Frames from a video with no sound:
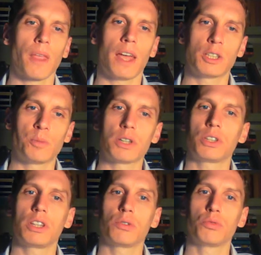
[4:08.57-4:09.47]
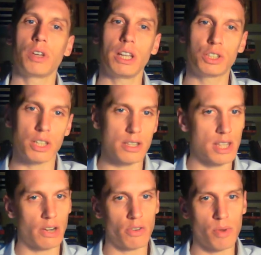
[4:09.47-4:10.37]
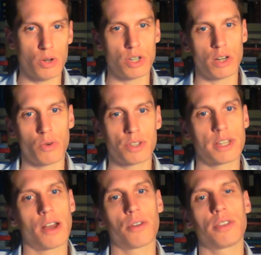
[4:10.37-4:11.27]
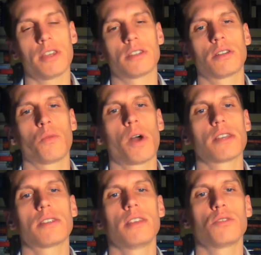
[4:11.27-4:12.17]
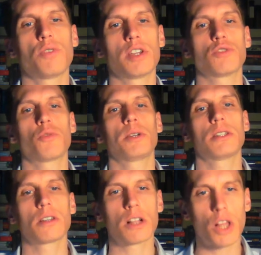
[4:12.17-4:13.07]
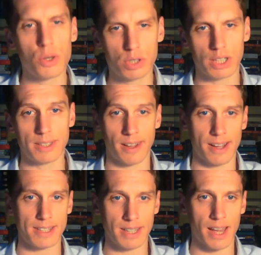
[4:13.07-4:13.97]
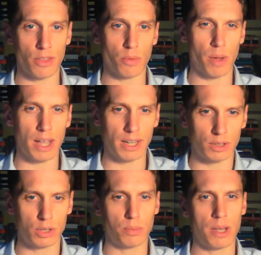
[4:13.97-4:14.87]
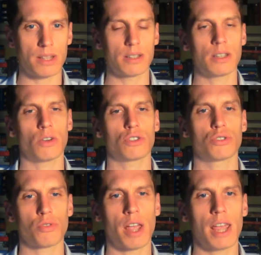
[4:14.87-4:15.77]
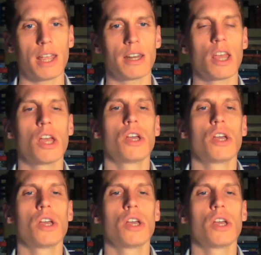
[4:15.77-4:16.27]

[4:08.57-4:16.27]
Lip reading: and especially the regions that are emerging, north, south, east, and west, these regions will be closely tied together by an interdependency on trade.